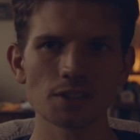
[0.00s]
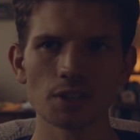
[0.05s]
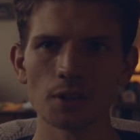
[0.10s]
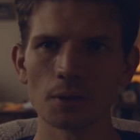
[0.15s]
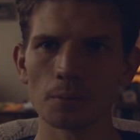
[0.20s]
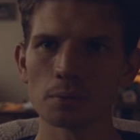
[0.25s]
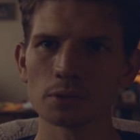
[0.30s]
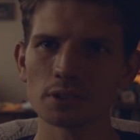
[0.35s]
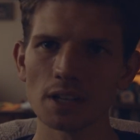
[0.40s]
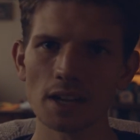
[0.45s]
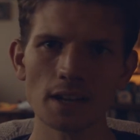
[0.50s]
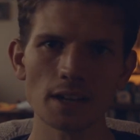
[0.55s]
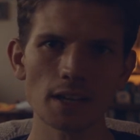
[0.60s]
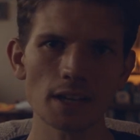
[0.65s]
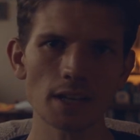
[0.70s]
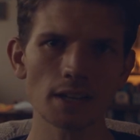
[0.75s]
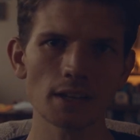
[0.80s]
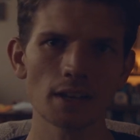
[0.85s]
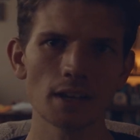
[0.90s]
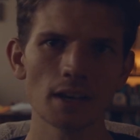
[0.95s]
you know,
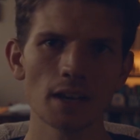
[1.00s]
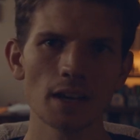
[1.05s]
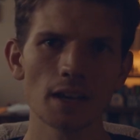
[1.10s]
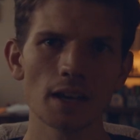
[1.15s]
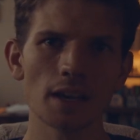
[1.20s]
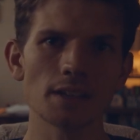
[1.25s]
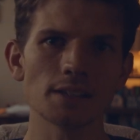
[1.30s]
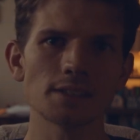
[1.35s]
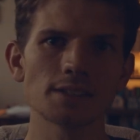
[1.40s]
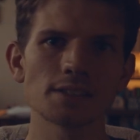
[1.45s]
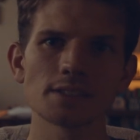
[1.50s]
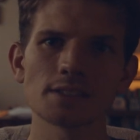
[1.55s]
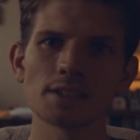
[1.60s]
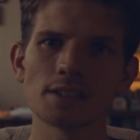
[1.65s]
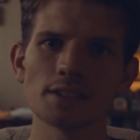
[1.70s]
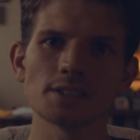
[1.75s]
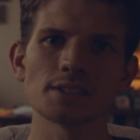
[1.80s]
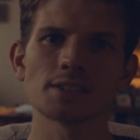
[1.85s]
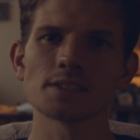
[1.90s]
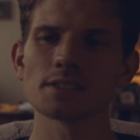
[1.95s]
planning
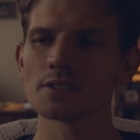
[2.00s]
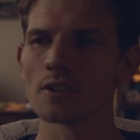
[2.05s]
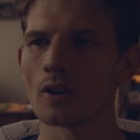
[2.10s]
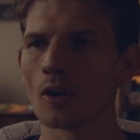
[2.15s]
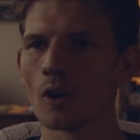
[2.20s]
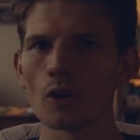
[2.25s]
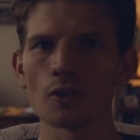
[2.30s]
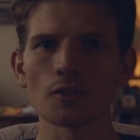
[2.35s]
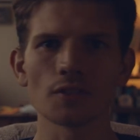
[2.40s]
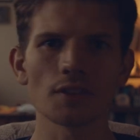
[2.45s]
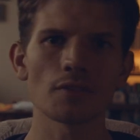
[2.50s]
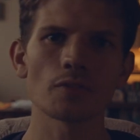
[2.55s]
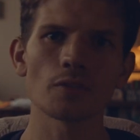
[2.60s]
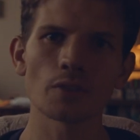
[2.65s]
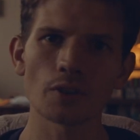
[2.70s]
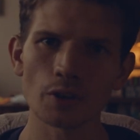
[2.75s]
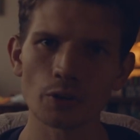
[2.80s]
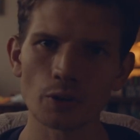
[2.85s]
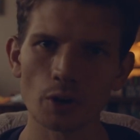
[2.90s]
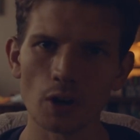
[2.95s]
is all
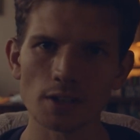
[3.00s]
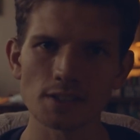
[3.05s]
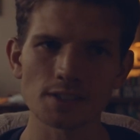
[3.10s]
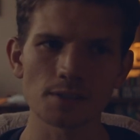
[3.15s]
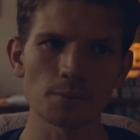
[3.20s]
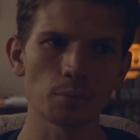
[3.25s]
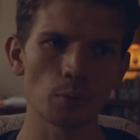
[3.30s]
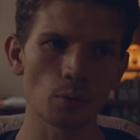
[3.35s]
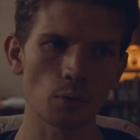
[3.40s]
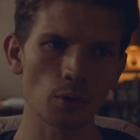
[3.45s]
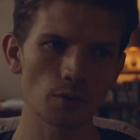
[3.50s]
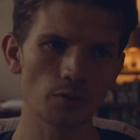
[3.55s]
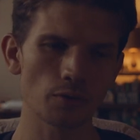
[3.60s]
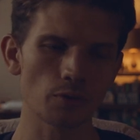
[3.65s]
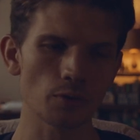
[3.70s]
different across the board.